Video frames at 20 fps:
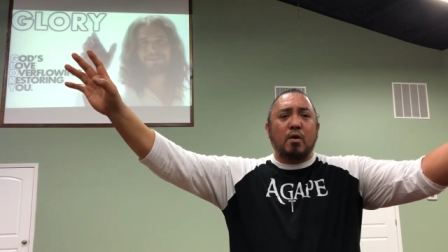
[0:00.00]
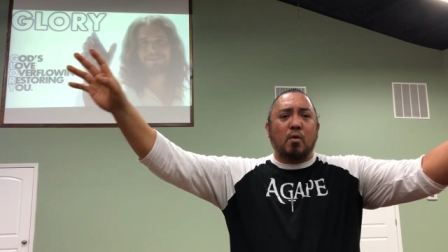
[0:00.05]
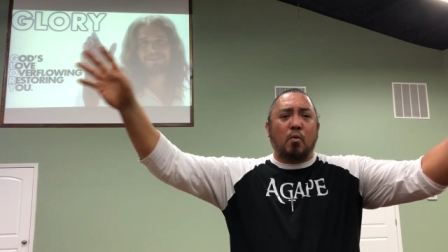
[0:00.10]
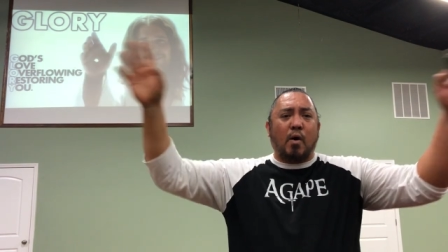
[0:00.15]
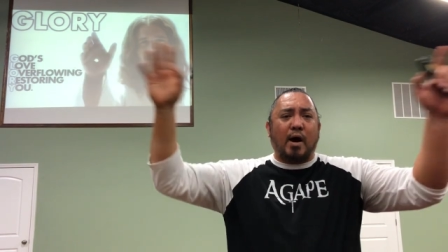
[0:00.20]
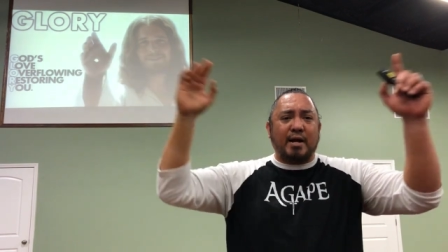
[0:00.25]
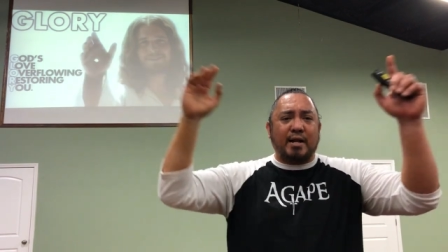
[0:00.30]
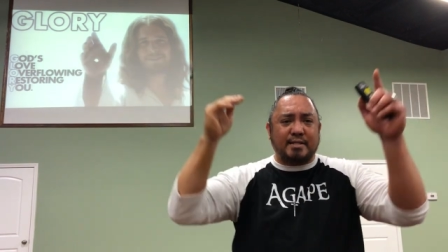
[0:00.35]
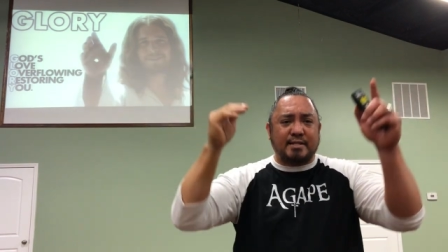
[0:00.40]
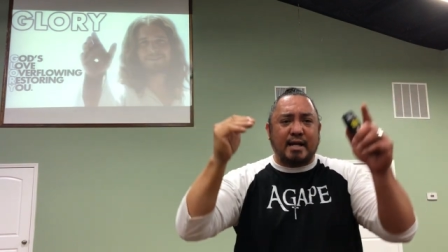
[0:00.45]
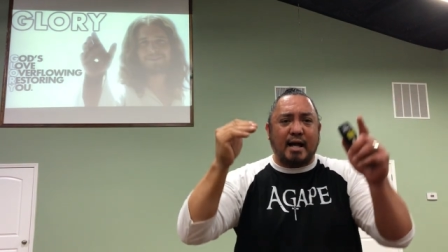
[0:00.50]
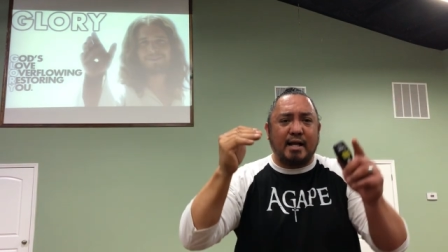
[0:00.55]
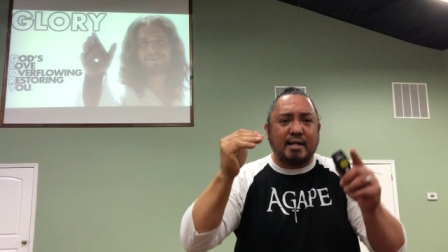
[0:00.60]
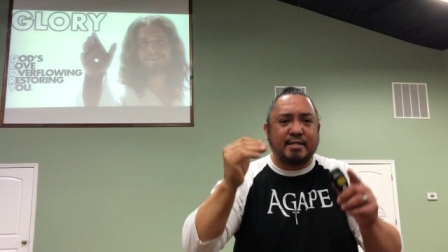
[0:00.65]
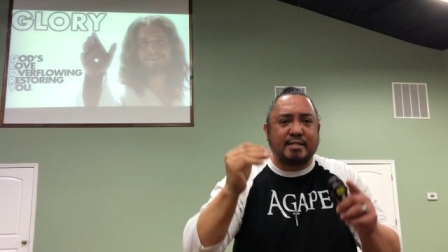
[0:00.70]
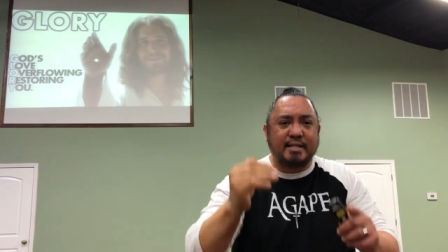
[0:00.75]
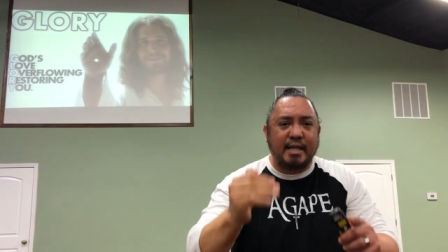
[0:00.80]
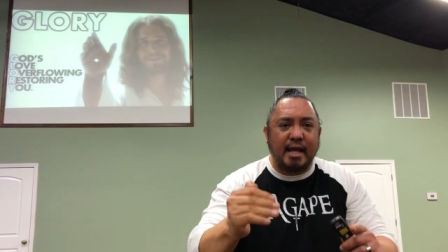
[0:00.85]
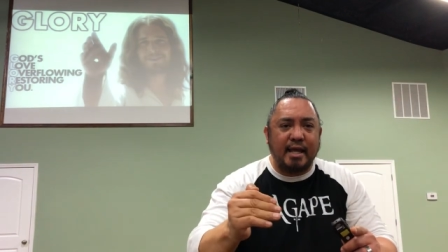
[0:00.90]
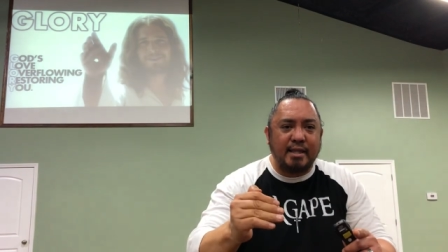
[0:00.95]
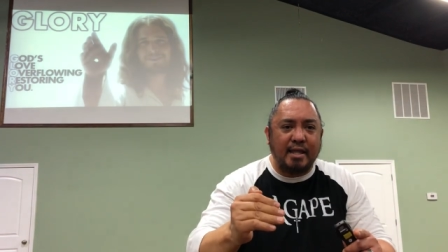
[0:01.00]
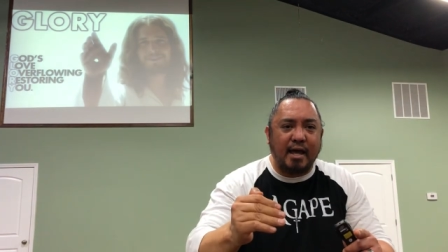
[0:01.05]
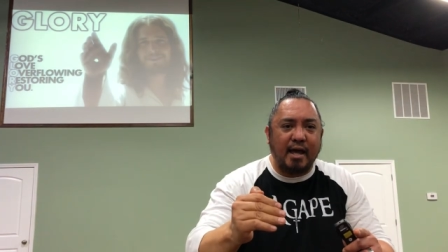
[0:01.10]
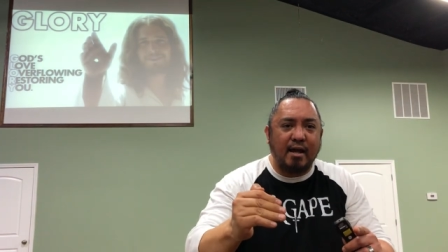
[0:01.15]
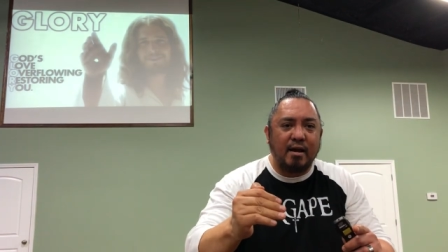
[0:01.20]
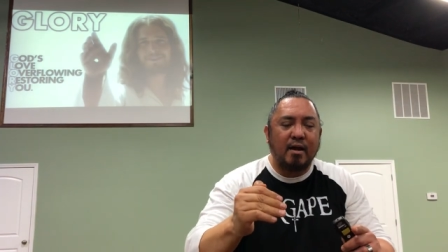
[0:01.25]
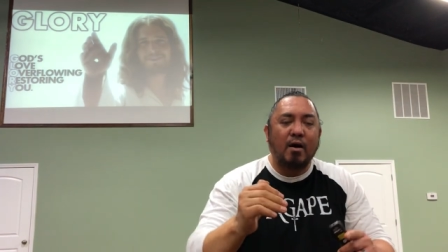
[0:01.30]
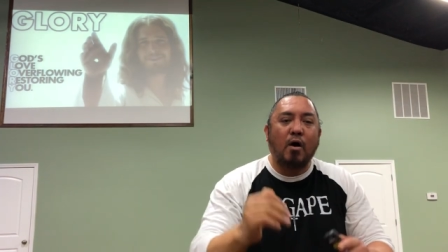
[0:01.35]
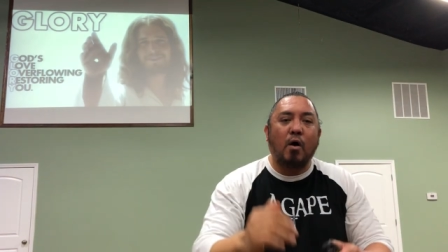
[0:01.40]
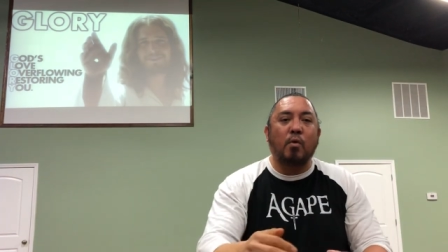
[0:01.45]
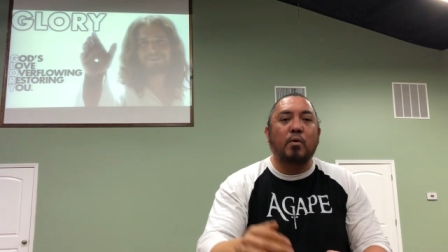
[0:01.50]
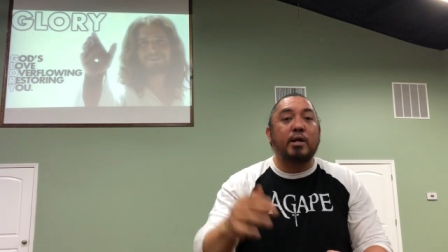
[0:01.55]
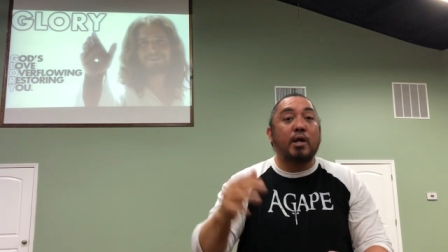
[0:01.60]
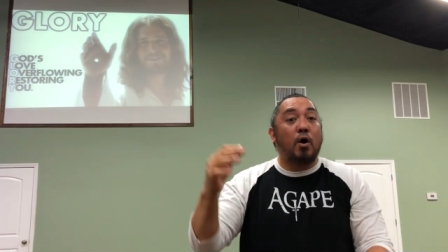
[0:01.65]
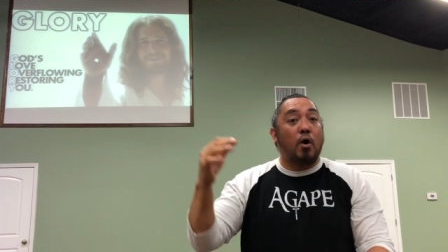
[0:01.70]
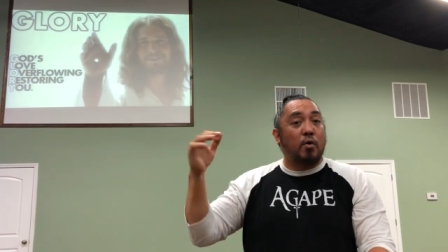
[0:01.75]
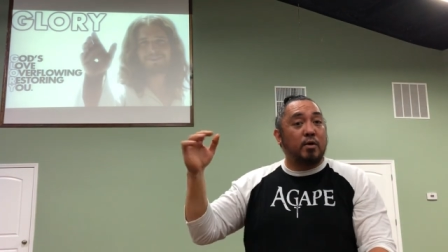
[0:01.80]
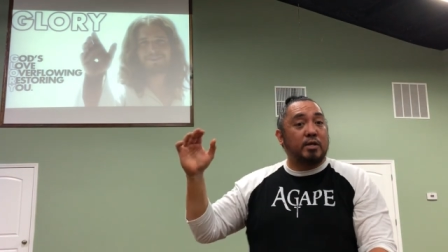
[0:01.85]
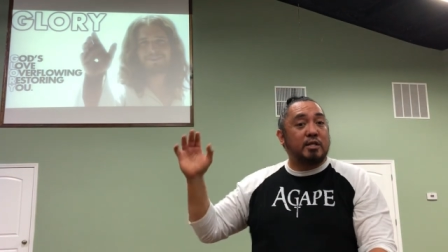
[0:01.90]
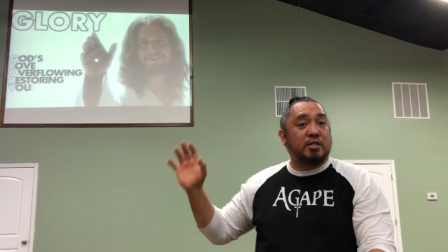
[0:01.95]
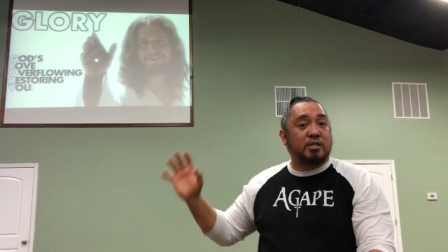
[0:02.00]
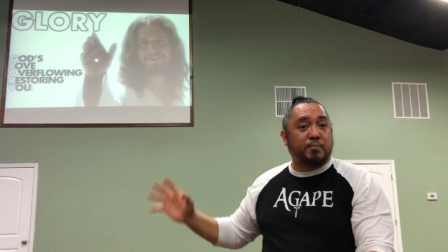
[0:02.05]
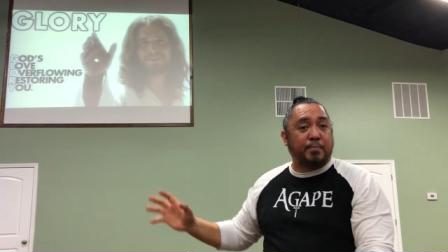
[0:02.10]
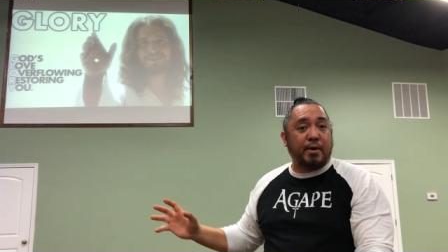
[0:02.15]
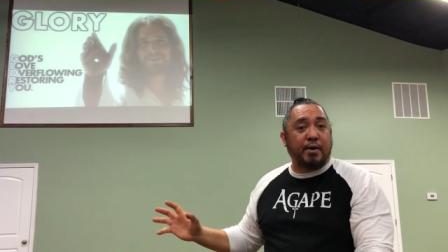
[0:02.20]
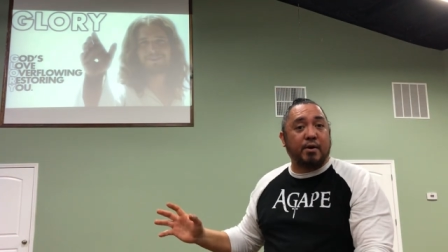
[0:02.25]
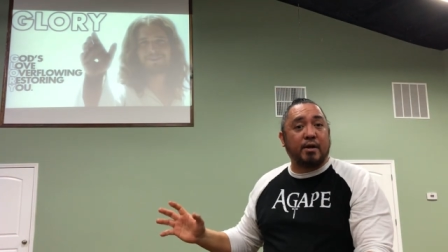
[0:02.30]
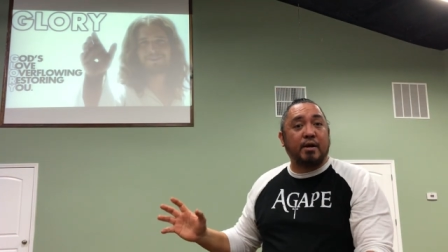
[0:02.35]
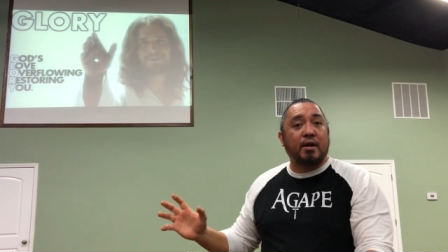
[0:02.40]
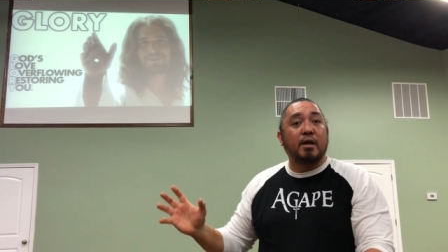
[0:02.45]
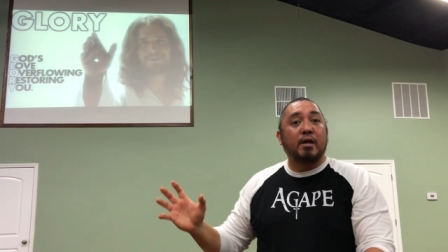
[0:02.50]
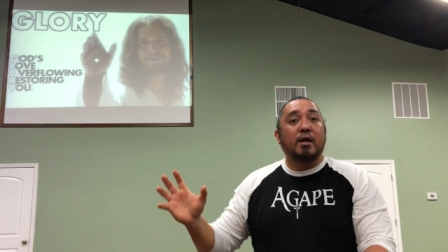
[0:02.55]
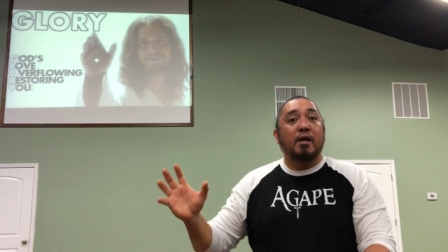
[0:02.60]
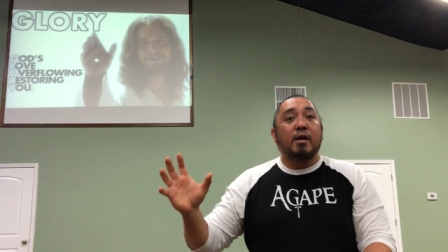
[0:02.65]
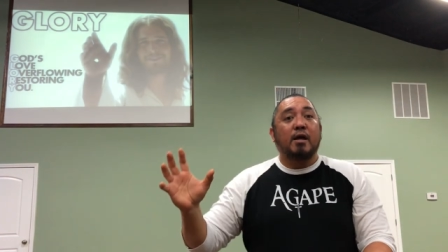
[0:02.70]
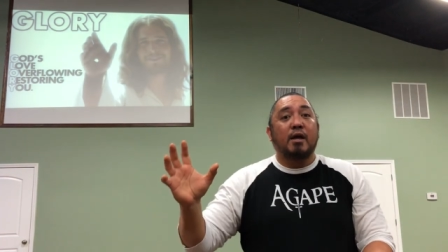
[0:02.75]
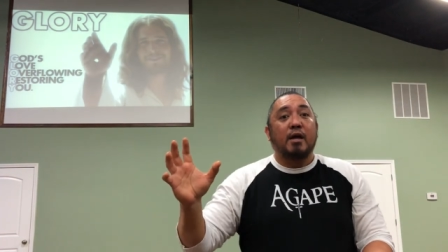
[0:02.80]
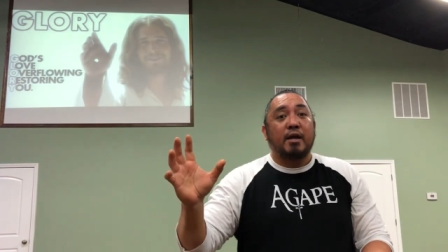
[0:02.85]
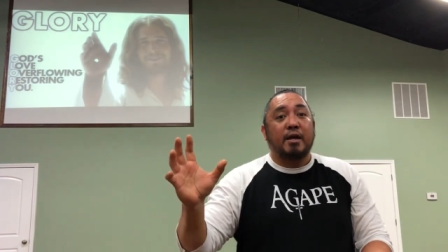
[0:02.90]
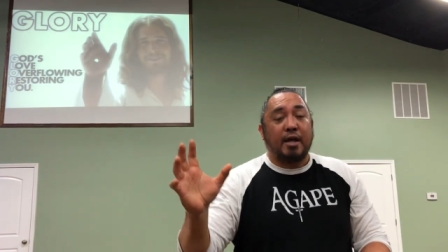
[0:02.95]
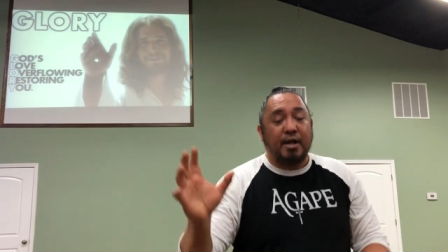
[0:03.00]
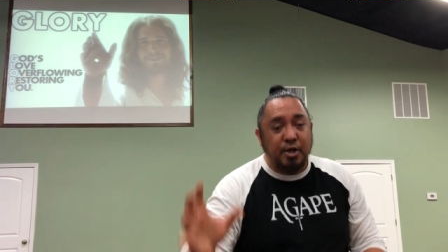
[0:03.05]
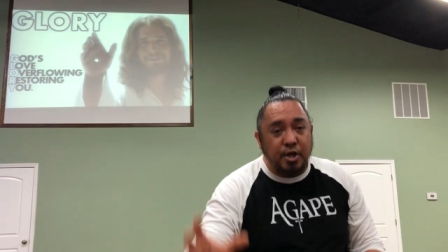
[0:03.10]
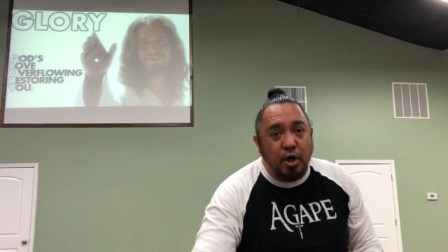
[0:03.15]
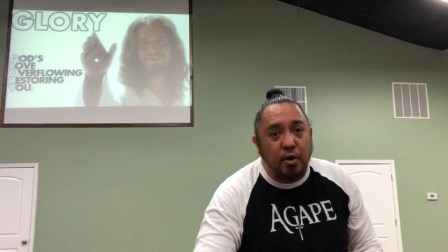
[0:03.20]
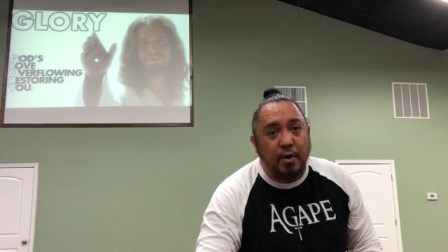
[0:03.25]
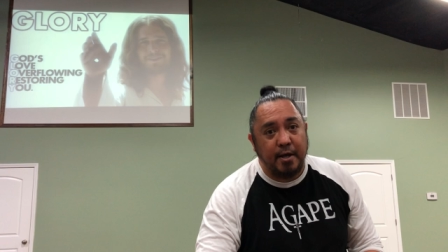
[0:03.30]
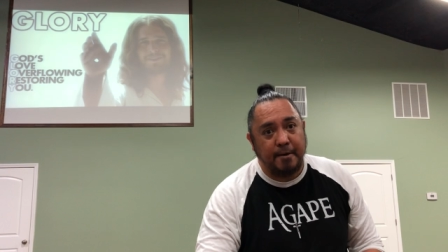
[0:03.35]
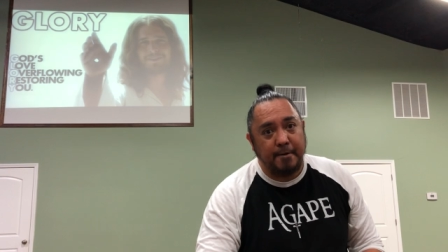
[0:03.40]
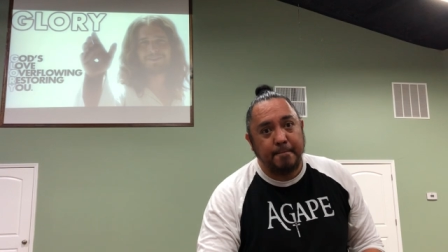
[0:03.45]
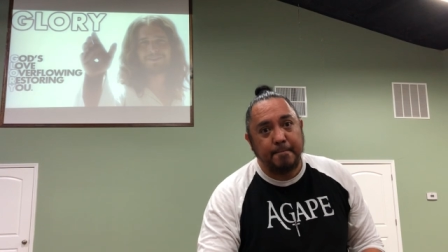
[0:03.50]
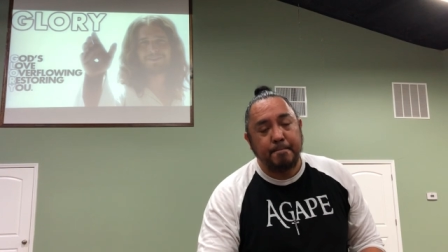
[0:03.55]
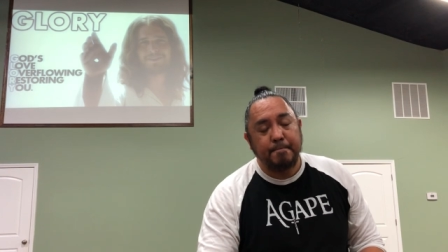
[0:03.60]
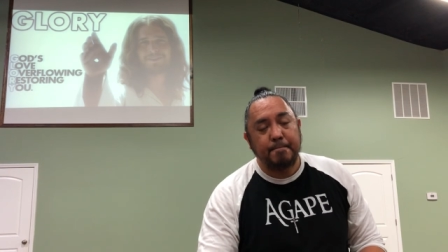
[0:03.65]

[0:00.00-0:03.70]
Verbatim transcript: Why does God say that? Only Holy Spirit can do it.